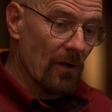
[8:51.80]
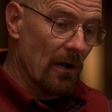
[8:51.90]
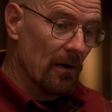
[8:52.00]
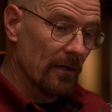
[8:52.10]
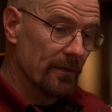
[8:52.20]

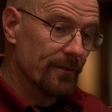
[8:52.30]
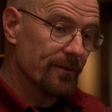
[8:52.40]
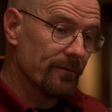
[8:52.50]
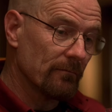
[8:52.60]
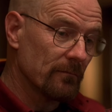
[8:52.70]

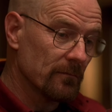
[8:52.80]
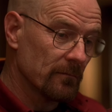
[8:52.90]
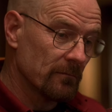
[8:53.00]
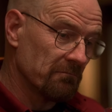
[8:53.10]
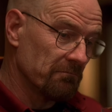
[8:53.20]
This
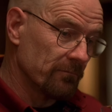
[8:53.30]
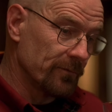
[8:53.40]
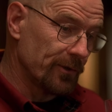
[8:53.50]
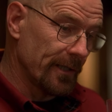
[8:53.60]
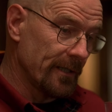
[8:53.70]

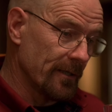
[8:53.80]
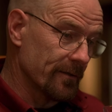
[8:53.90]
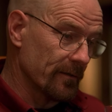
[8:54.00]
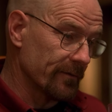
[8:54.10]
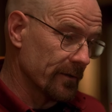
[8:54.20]

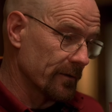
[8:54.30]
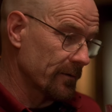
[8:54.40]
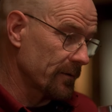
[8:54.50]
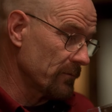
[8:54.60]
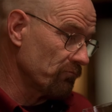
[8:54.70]
genius of
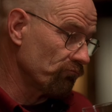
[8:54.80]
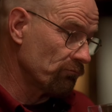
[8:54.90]
yours